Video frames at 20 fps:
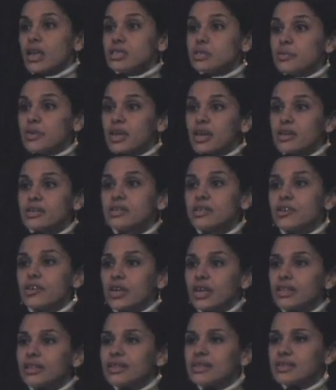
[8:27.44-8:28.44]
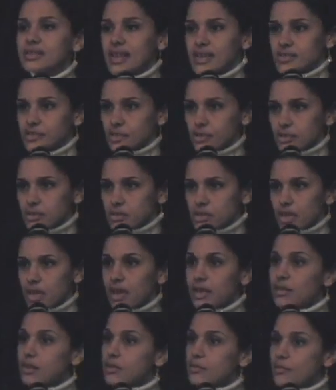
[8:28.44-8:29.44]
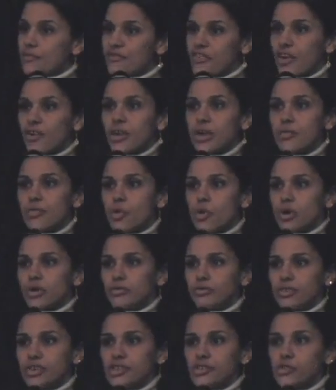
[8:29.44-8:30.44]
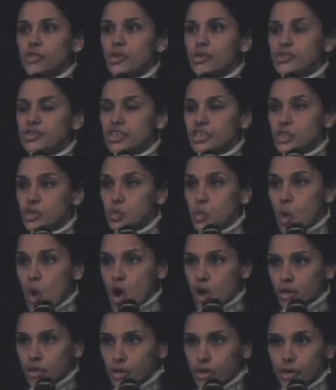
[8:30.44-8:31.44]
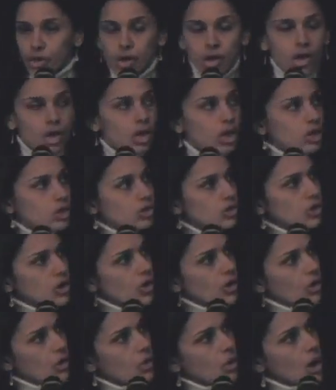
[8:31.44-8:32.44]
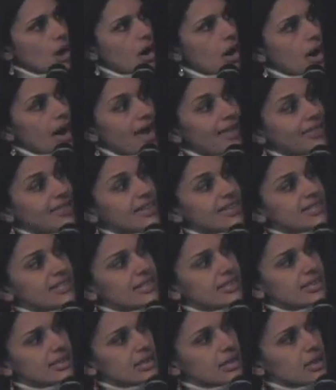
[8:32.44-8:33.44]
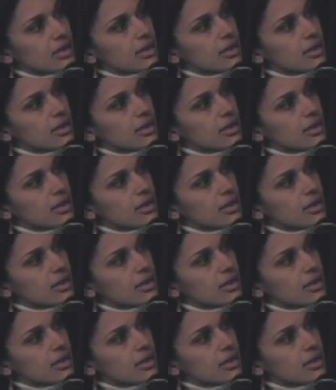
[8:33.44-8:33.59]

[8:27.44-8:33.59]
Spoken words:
it's because they're in the desert, and then very important resource is water. So, and this is